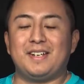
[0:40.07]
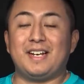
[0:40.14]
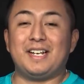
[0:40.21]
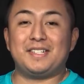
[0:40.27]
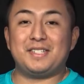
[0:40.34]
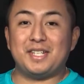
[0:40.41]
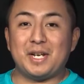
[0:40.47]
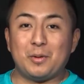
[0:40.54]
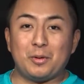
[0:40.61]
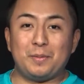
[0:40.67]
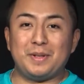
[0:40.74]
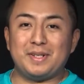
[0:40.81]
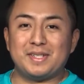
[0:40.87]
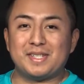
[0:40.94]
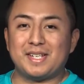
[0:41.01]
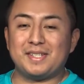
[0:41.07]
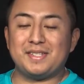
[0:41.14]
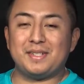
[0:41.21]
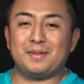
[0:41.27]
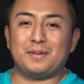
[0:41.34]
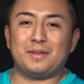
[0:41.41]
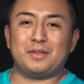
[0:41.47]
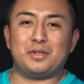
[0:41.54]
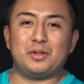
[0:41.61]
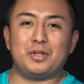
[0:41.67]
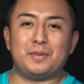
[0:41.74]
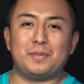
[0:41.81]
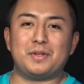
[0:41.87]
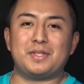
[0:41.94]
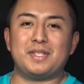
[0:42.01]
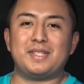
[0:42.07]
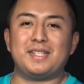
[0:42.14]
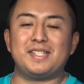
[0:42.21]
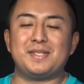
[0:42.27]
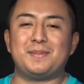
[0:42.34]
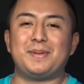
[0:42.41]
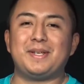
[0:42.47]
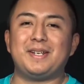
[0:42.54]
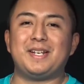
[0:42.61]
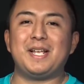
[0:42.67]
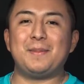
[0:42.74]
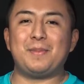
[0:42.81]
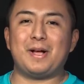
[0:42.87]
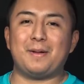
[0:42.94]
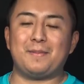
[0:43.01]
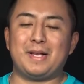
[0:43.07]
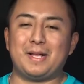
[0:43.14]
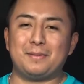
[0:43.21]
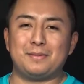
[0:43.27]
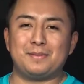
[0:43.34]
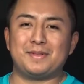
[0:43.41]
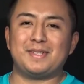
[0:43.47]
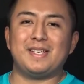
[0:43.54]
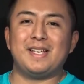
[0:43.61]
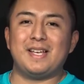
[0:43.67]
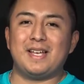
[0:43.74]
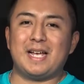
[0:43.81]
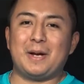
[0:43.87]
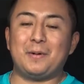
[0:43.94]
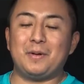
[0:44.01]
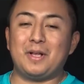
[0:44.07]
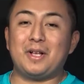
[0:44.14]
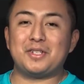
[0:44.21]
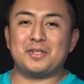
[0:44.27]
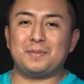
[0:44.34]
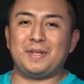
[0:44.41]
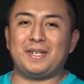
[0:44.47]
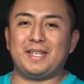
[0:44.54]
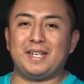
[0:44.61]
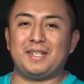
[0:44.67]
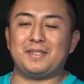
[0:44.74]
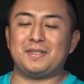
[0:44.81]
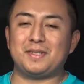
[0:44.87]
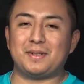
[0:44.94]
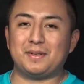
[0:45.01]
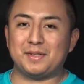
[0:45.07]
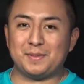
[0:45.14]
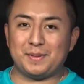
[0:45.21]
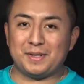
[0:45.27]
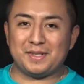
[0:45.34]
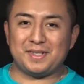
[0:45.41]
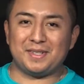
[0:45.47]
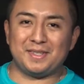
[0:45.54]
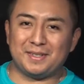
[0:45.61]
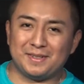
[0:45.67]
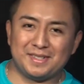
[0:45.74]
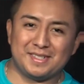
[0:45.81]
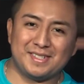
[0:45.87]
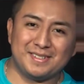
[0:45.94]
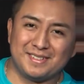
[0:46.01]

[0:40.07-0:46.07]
Uh, today we'll be discussing two of the most anticipated hip hop albums, and we'll also be getting into some conspiracy theories.